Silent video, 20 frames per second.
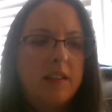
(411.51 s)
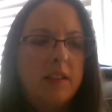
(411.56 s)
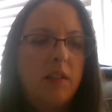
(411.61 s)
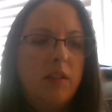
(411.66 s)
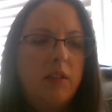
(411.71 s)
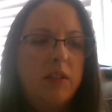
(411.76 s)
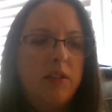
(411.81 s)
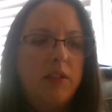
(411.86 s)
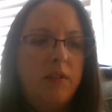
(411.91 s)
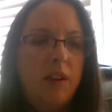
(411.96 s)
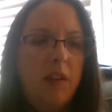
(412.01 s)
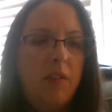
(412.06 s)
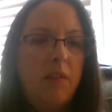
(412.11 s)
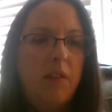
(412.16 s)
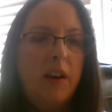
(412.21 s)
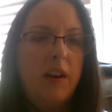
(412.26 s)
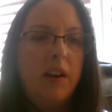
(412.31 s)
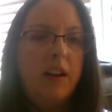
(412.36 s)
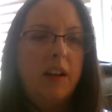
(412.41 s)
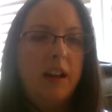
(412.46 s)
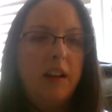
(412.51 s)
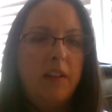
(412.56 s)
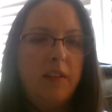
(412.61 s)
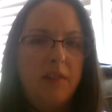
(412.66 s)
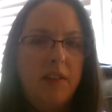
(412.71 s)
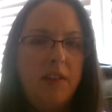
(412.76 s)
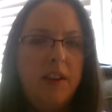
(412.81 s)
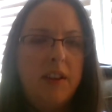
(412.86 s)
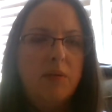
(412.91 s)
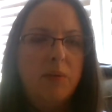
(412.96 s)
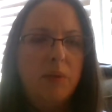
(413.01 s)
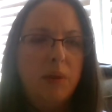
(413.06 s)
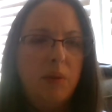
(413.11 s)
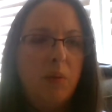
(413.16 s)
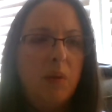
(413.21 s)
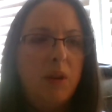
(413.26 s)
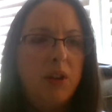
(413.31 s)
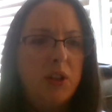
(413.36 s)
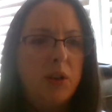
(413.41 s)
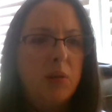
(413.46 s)
as long as you find funding that fits with
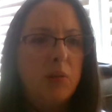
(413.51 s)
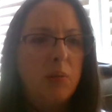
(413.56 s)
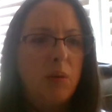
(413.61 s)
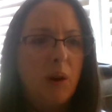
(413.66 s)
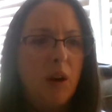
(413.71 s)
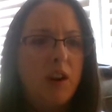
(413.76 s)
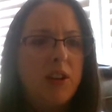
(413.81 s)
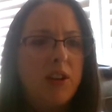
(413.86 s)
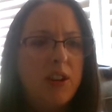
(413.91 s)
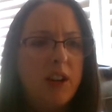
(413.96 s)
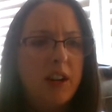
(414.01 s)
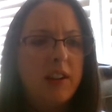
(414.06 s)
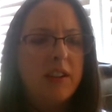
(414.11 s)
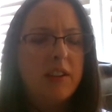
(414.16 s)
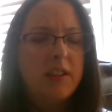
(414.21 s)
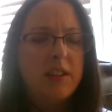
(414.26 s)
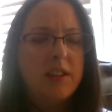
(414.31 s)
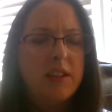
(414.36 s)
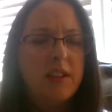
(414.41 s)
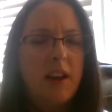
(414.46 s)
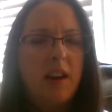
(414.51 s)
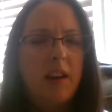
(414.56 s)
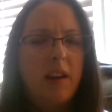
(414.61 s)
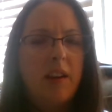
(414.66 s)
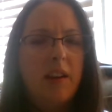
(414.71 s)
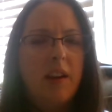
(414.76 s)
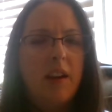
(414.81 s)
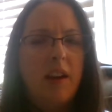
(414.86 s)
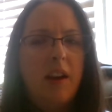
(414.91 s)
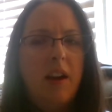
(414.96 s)
what your project is, what